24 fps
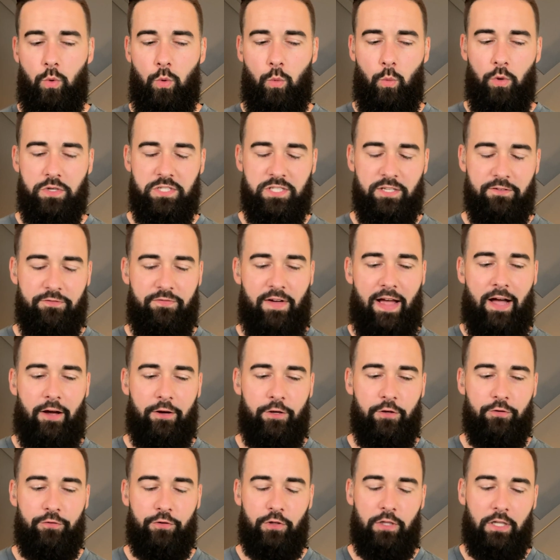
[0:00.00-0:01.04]
What's the
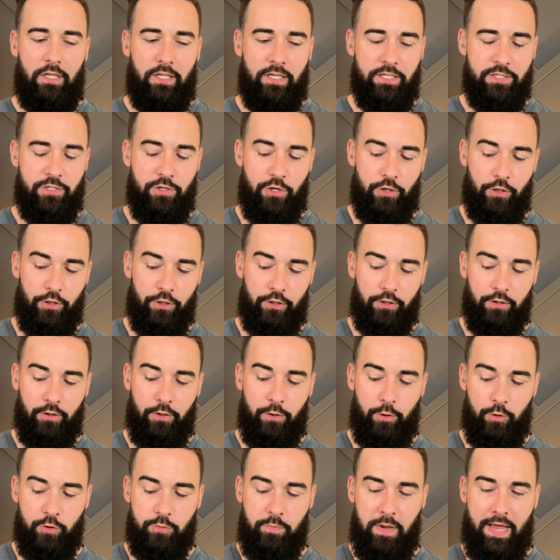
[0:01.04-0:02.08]
value for the listener
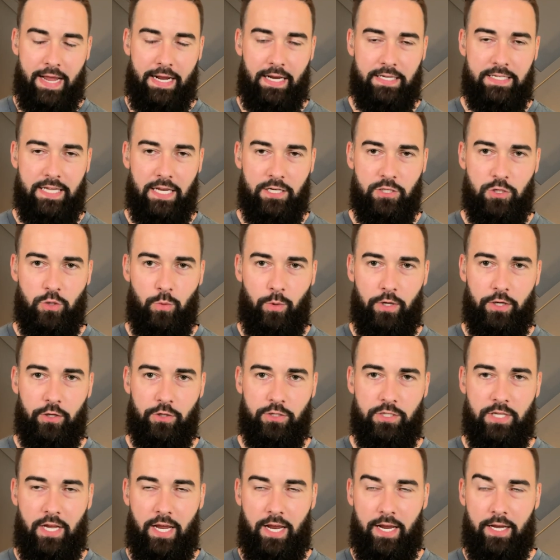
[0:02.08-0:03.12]
who's paying attention to what you're
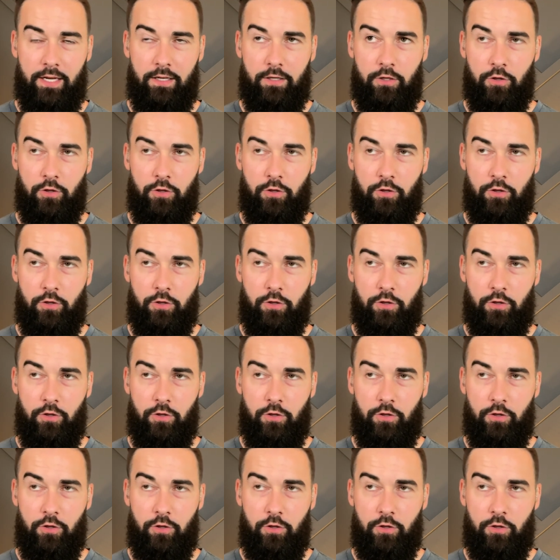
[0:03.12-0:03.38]
saying?